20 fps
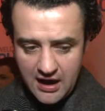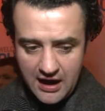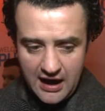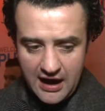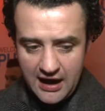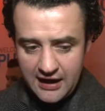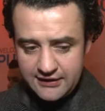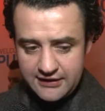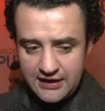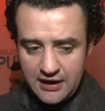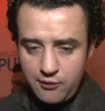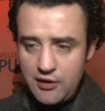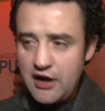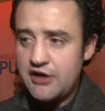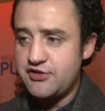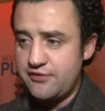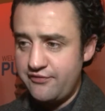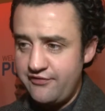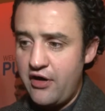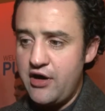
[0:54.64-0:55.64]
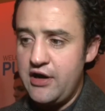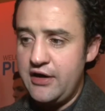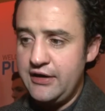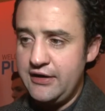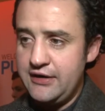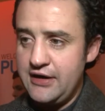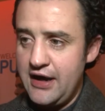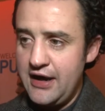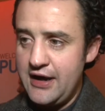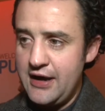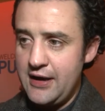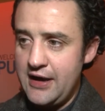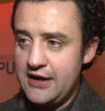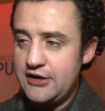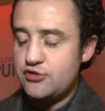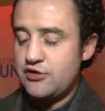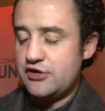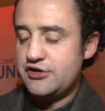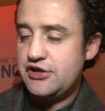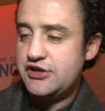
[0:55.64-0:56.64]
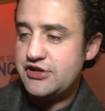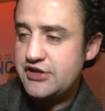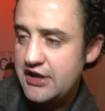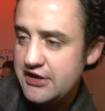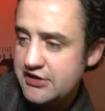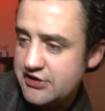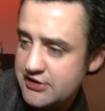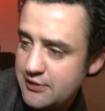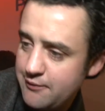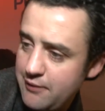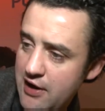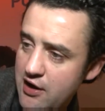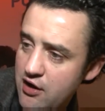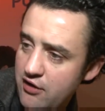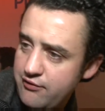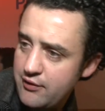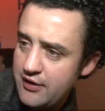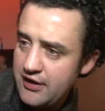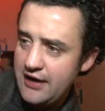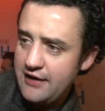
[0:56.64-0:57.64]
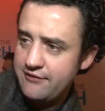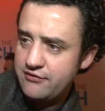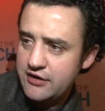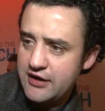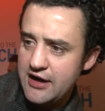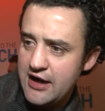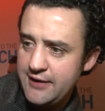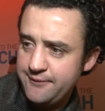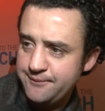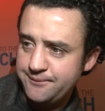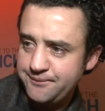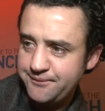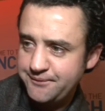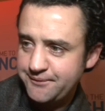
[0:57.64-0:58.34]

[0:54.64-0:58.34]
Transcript: and uh, we had some very uh, interesting scenes to play off one another again.